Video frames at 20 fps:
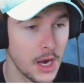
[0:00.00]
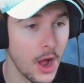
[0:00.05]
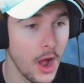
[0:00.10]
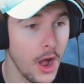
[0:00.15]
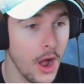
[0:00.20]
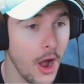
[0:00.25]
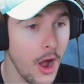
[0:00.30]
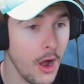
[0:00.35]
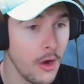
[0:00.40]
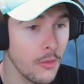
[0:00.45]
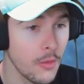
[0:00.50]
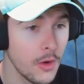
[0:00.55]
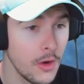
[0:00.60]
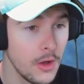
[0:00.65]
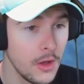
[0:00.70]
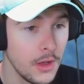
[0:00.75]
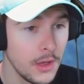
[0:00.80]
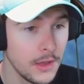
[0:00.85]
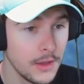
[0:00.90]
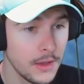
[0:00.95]
Oh,
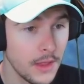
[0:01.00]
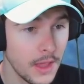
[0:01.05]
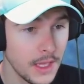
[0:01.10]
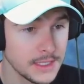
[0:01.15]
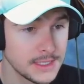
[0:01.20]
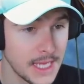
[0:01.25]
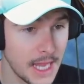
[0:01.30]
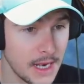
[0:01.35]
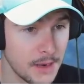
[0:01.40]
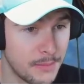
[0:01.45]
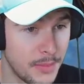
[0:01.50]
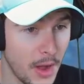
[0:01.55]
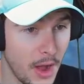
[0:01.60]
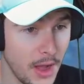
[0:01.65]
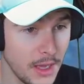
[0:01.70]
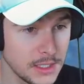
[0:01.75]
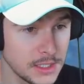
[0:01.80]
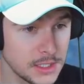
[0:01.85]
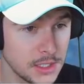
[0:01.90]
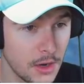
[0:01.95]
is that a
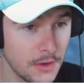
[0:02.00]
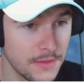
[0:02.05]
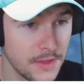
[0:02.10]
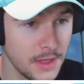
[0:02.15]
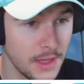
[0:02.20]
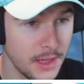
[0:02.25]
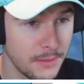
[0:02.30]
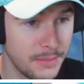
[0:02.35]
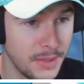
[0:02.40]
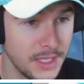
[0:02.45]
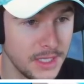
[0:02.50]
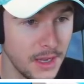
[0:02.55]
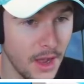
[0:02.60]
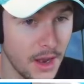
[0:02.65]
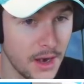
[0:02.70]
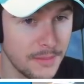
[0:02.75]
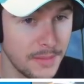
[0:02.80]
boss? Are they like pinata